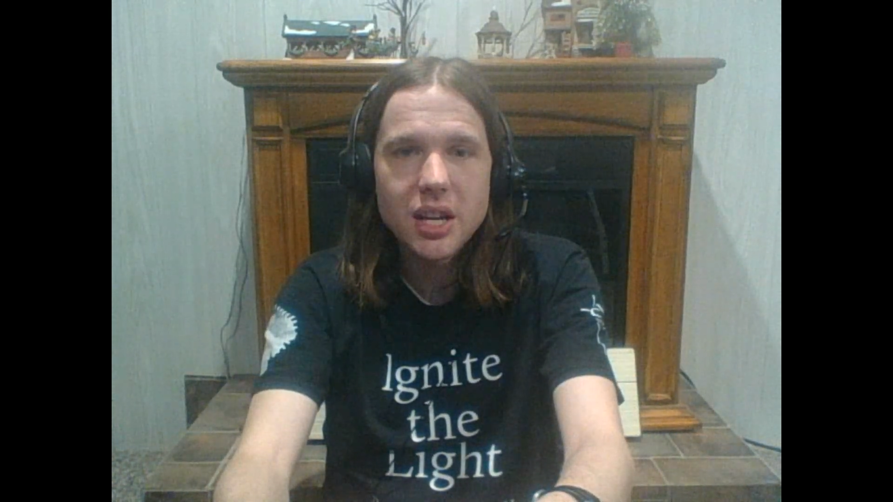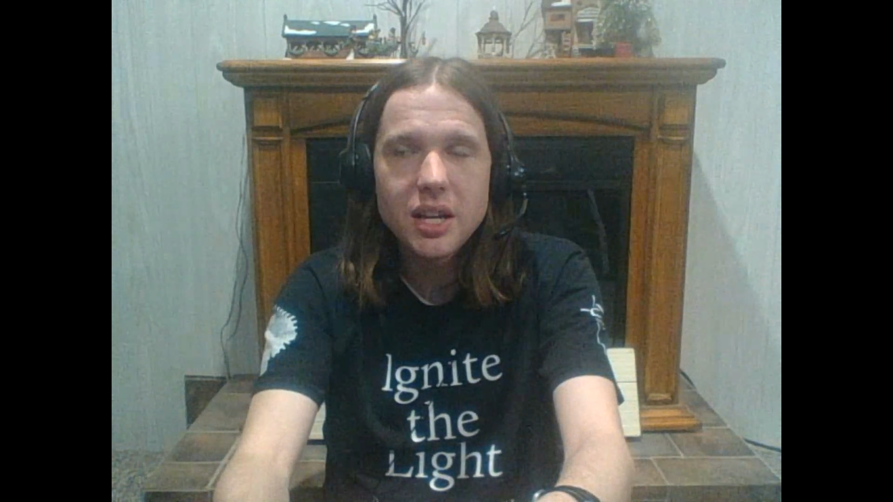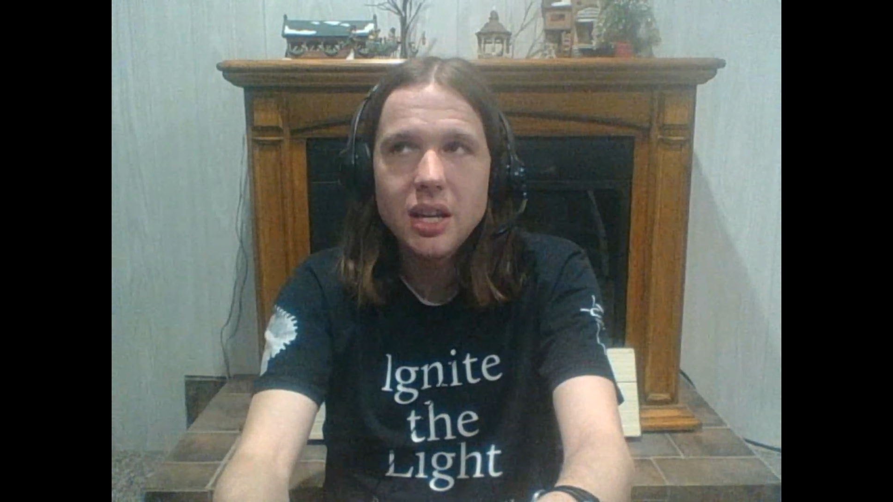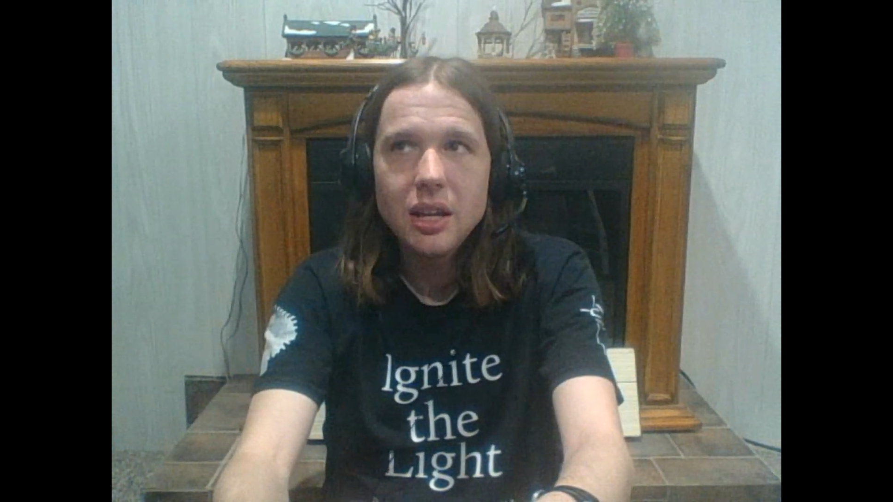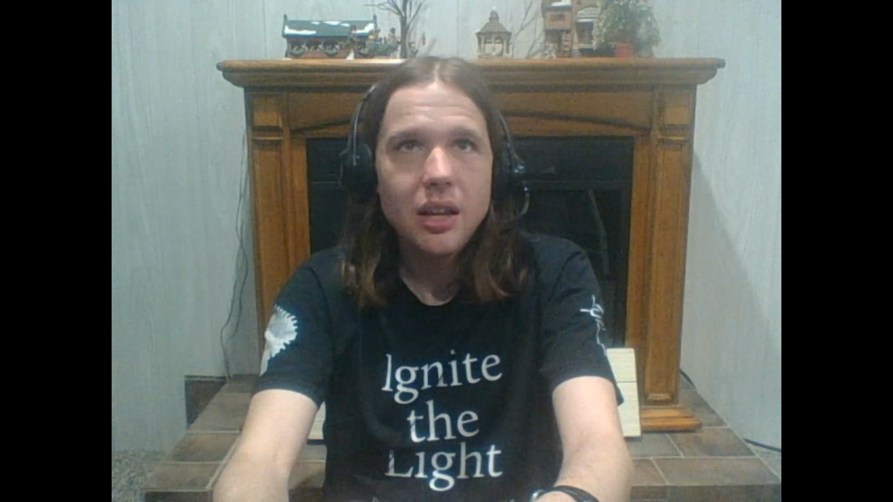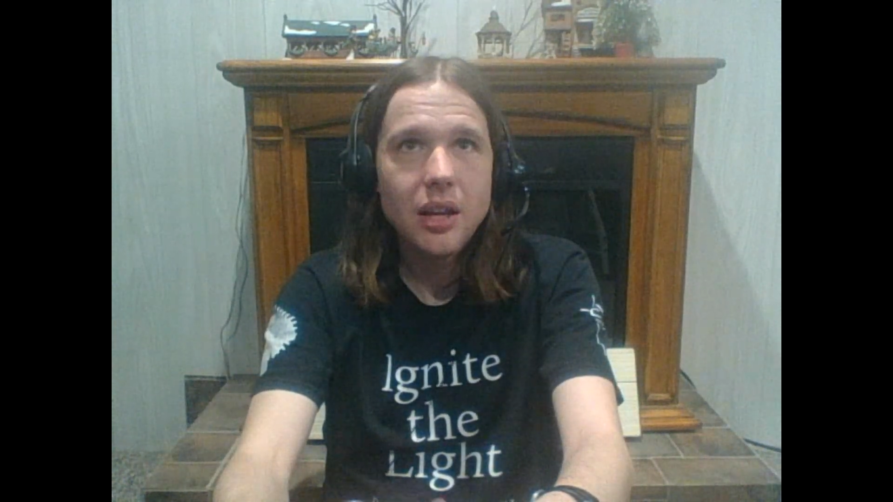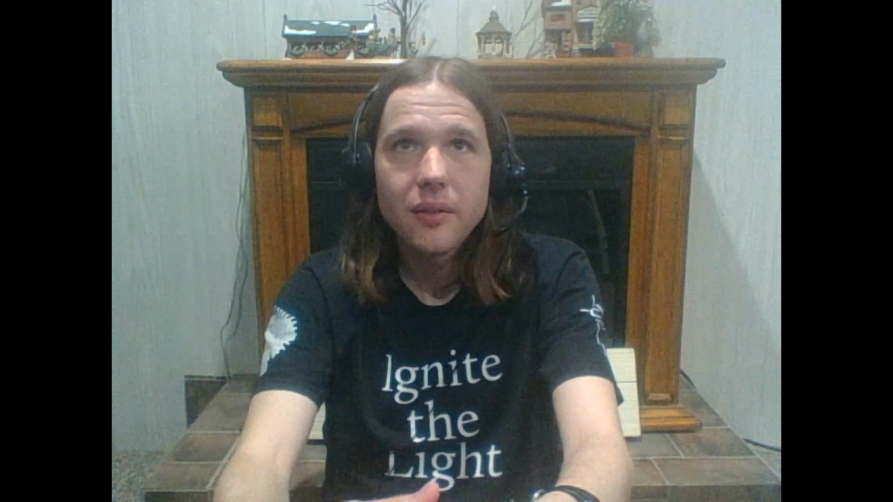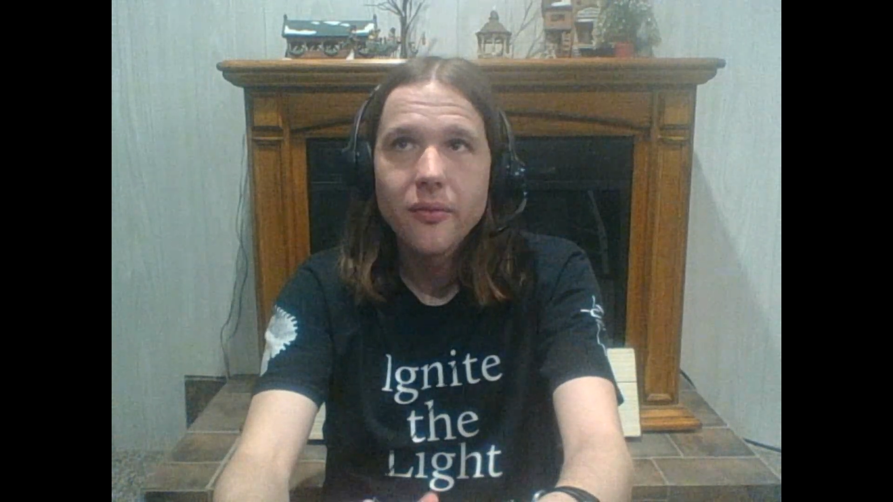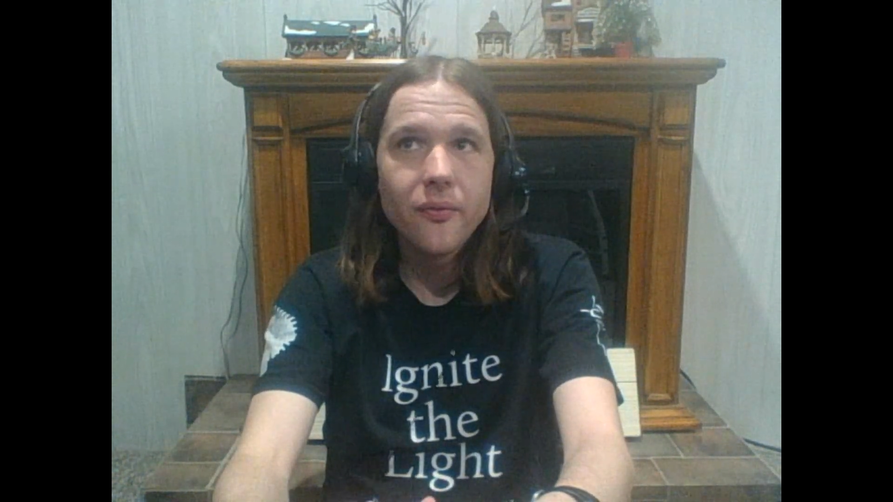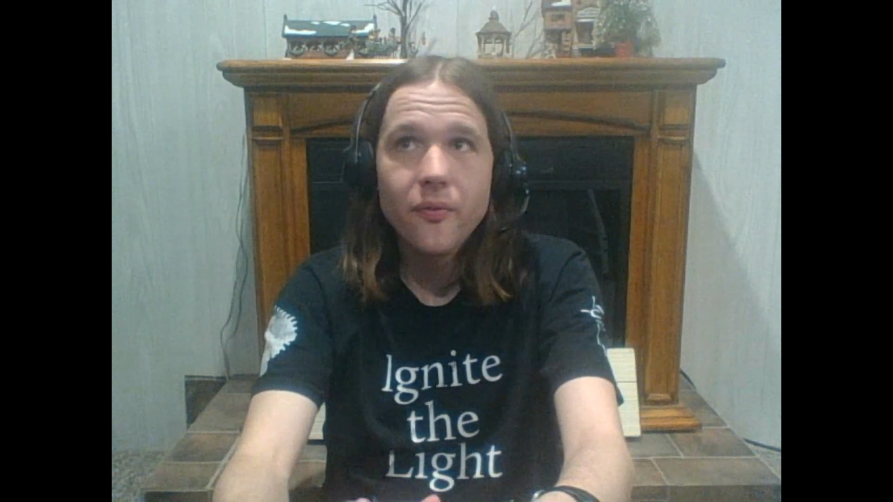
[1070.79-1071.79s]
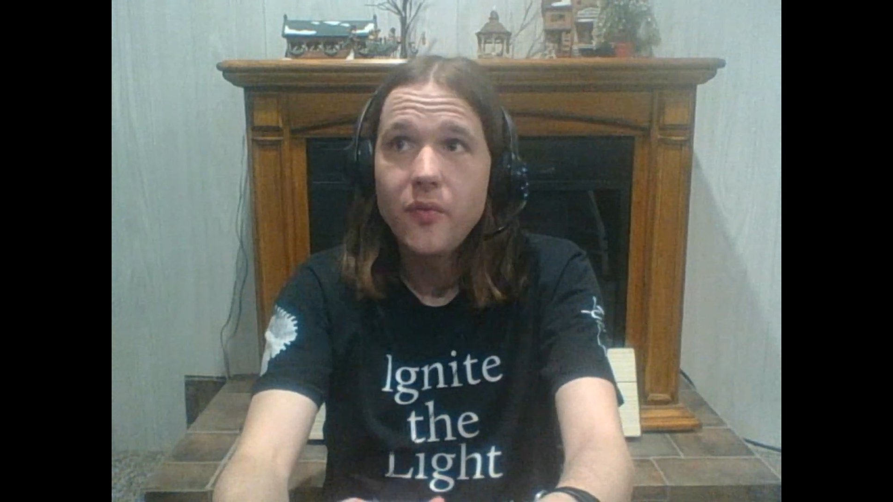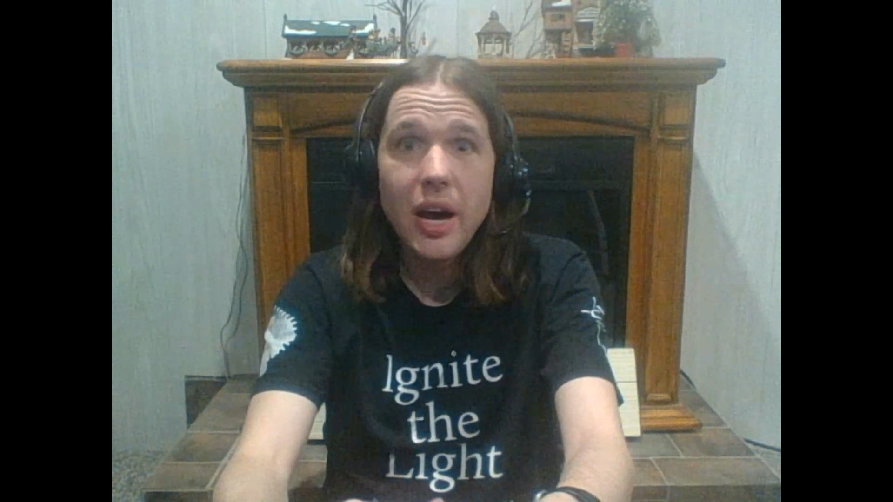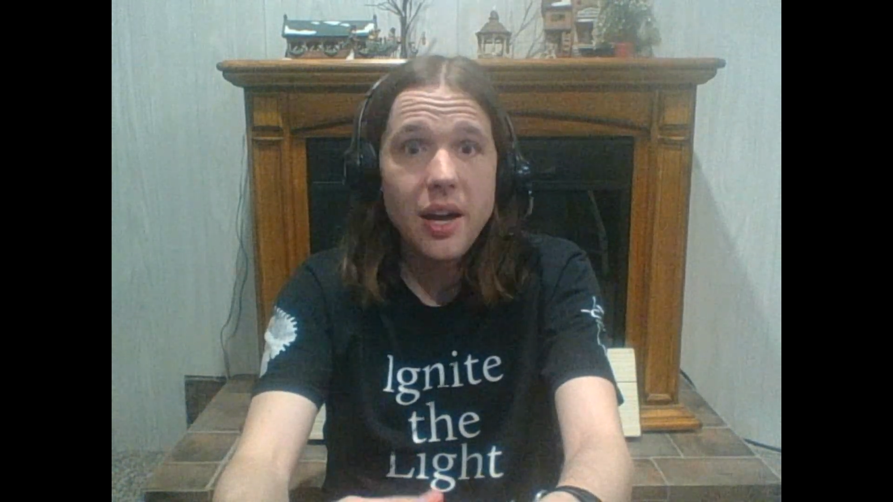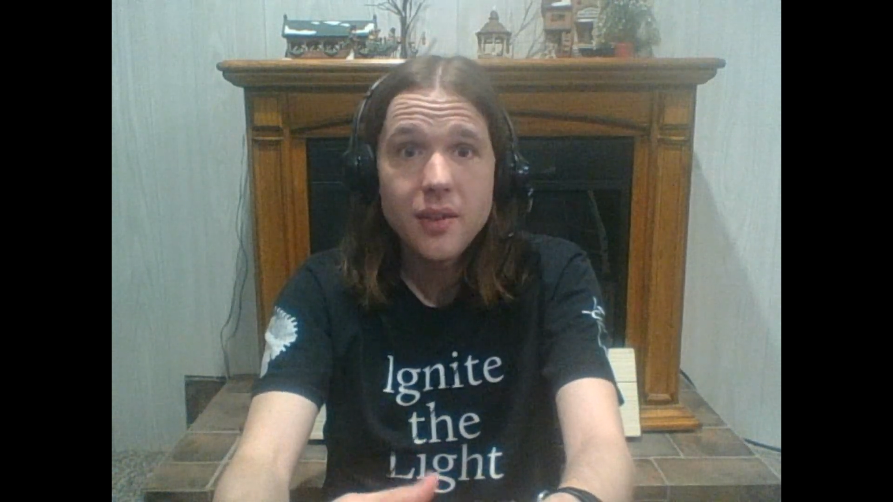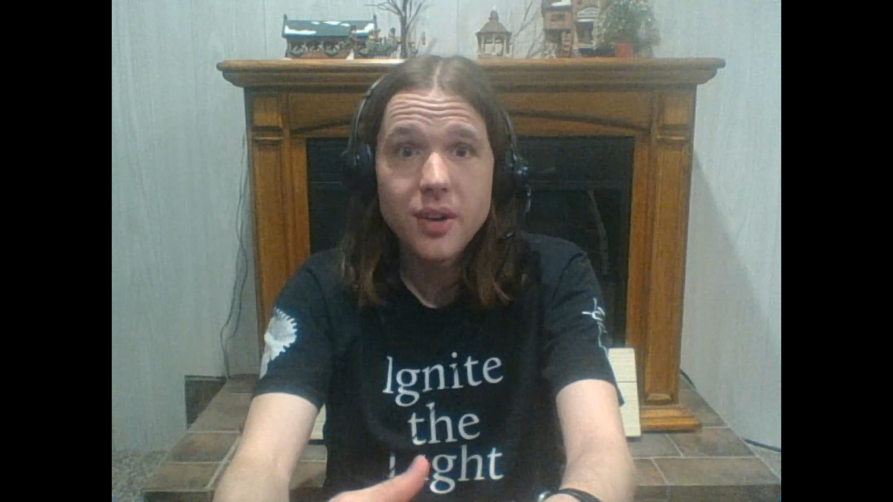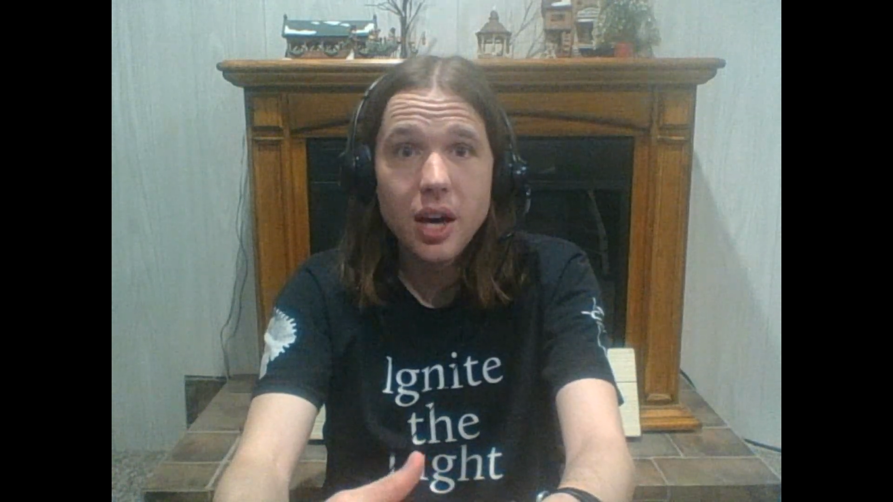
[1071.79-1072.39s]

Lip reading: I'd get like 5